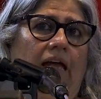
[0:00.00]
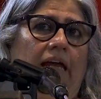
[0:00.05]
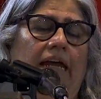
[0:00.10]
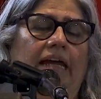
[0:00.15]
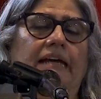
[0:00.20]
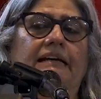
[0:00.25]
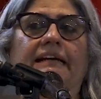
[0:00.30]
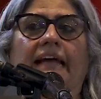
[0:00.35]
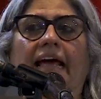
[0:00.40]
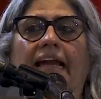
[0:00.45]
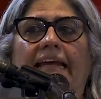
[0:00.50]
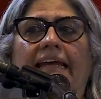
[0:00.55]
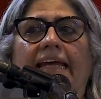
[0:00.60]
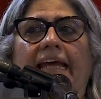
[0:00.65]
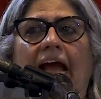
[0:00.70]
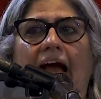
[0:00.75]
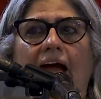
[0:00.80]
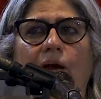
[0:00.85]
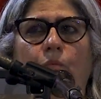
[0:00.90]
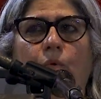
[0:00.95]
In
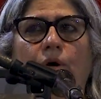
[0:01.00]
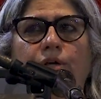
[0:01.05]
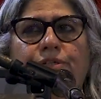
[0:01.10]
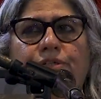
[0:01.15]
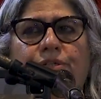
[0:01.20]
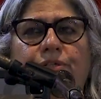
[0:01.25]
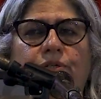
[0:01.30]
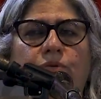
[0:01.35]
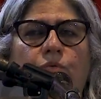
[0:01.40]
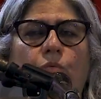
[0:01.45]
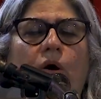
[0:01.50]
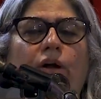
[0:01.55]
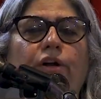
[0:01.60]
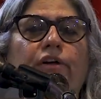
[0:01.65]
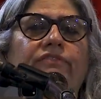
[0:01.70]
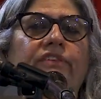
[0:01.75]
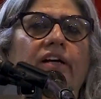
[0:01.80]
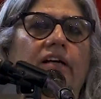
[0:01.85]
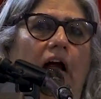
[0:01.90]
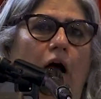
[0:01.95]
Delhi, I was one
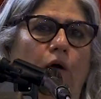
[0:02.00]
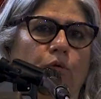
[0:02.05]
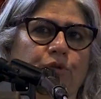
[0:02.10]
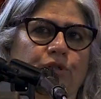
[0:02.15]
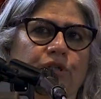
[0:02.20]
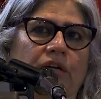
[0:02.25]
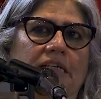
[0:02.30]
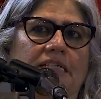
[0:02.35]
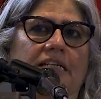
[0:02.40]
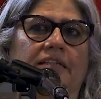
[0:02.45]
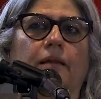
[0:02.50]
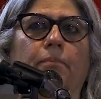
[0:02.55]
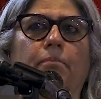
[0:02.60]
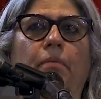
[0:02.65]
of the counsels in the